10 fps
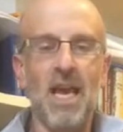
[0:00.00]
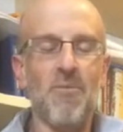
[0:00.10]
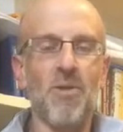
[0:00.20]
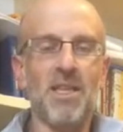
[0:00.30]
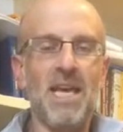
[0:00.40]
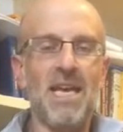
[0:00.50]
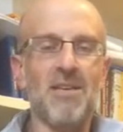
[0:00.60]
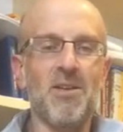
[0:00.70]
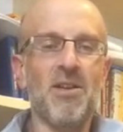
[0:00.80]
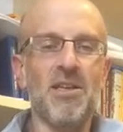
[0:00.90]
And what
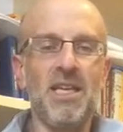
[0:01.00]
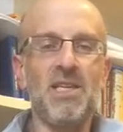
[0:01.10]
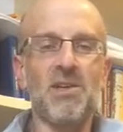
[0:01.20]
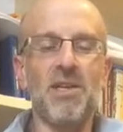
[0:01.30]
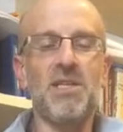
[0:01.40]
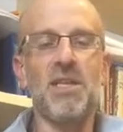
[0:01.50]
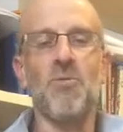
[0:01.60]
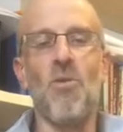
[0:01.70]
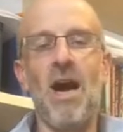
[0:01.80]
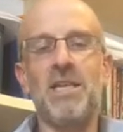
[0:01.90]
that, you can easily
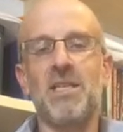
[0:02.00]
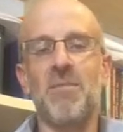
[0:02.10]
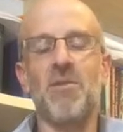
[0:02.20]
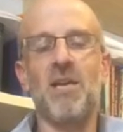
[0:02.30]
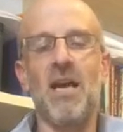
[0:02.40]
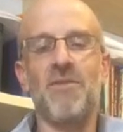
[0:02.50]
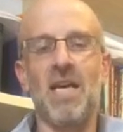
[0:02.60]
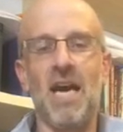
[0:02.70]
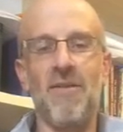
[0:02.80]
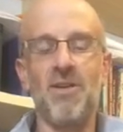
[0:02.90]
see why somebody would have
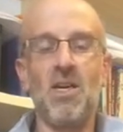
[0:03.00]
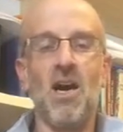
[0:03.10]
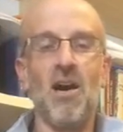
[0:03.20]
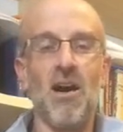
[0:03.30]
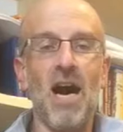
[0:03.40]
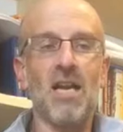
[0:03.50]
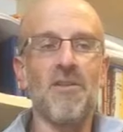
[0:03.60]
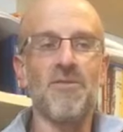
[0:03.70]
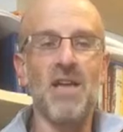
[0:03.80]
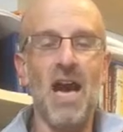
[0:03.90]
to have a lot
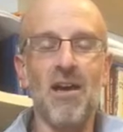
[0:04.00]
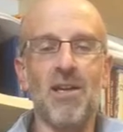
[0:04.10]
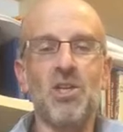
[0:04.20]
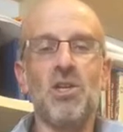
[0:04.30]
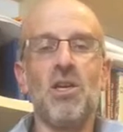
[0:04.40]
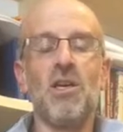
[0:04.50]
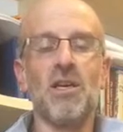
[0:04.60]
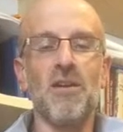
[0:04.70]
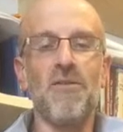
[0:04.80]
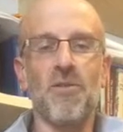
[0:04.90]
of knowledge,
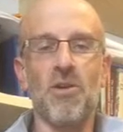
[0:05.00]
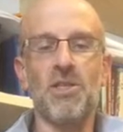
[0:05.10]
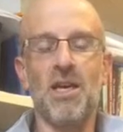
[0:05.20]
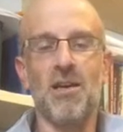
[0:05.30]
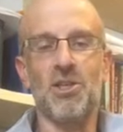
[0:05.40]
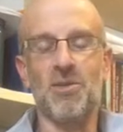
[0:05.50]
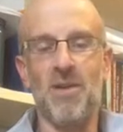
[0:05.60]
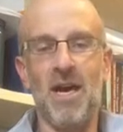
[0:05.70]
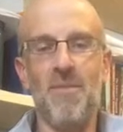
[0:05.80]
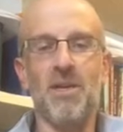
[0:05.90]
lifros al
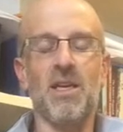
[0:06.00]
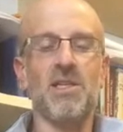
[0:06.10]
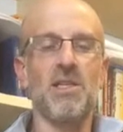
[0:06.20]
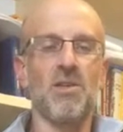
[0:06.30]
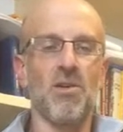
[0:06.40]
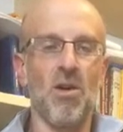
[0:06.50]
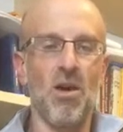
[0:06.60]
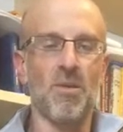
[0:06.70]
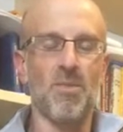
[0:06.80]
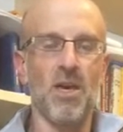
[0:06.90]
Shema, because these are
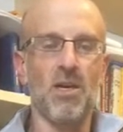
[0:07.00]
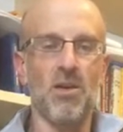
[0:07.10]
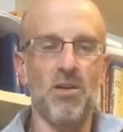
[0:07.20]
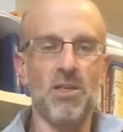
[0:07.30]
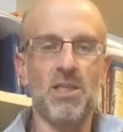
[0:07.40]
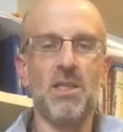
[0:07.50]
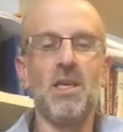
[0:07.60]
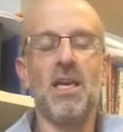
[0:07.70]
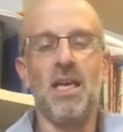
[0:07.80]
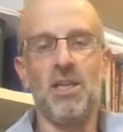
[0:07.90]
long brachot,
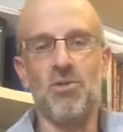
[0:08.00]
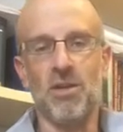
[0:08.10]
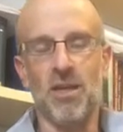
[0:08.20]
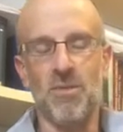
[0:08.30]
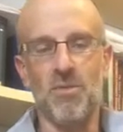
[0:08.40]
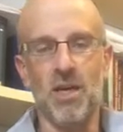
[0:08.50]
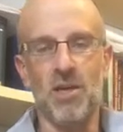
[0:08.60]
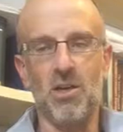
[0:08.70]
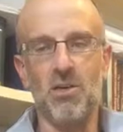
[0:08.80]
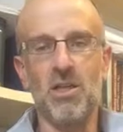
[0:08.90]
intricate
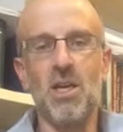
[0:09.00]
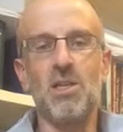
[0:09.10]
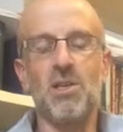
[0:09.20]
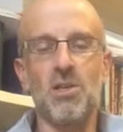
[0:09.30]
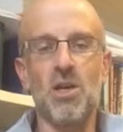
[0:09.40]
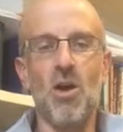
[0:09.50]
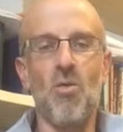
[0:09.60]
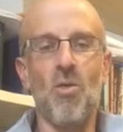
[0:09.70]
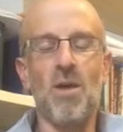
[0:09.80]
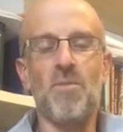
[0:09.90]
brachot. To know
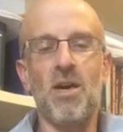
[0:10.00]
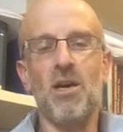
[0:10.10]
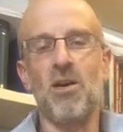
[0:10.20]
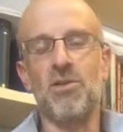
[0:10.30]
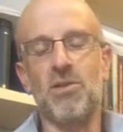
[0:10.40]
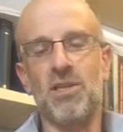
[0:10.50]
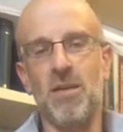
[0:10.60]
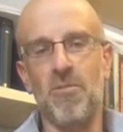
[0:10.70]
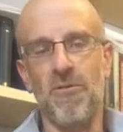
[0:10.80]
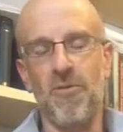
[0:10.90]
what brachot to
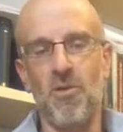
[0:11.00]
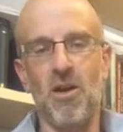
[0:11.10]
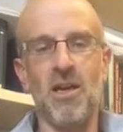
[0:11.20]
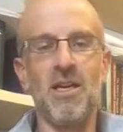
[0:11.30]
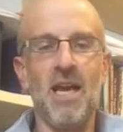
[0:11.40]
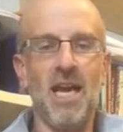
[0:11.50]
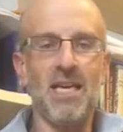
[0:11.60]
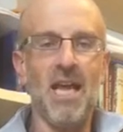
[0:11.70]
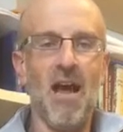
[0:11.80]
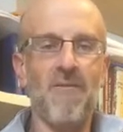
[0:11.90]
say before
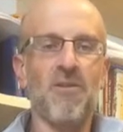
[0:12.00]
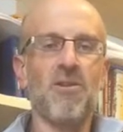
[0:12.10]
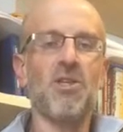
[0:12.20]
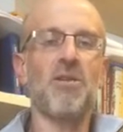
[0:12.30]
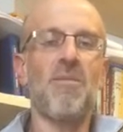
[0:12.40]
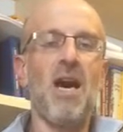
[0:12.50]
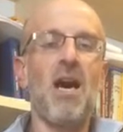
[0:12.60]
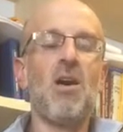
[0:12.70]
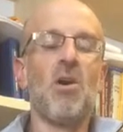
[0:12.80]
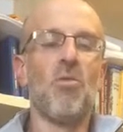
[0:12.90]
and after the
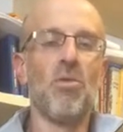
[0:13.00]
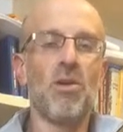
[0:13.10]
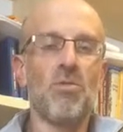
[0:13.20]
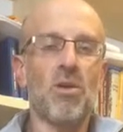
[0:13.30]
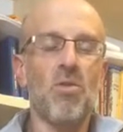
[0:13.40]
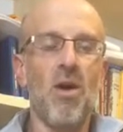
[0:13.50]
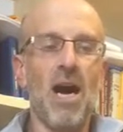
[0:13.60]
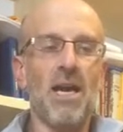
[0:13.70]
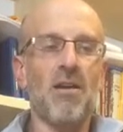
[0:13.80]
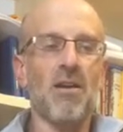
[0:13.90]
Shema would
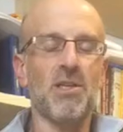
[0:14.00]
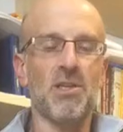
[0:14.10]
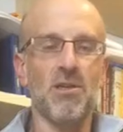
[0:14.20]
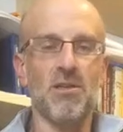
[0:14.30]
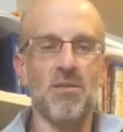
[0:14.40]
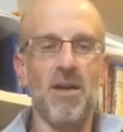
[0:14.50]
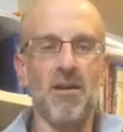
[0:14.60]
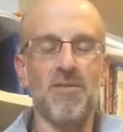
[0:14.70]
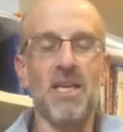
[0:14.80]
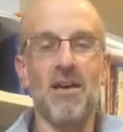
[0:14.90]
require a certain
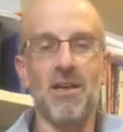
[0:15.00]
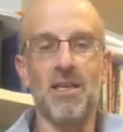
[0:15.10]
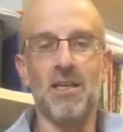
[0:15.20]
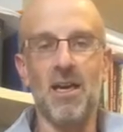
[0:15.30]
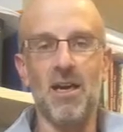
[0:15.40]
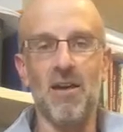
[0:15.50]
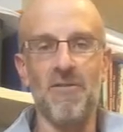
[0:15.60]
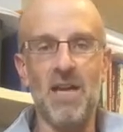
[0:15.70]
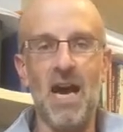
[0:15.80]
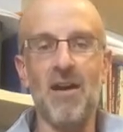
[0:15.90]
amount
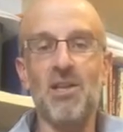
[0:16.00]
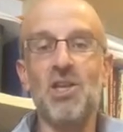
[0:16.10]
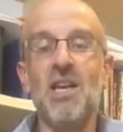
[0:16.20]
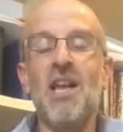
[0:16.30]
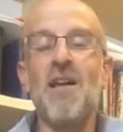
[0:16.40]
of knowledge.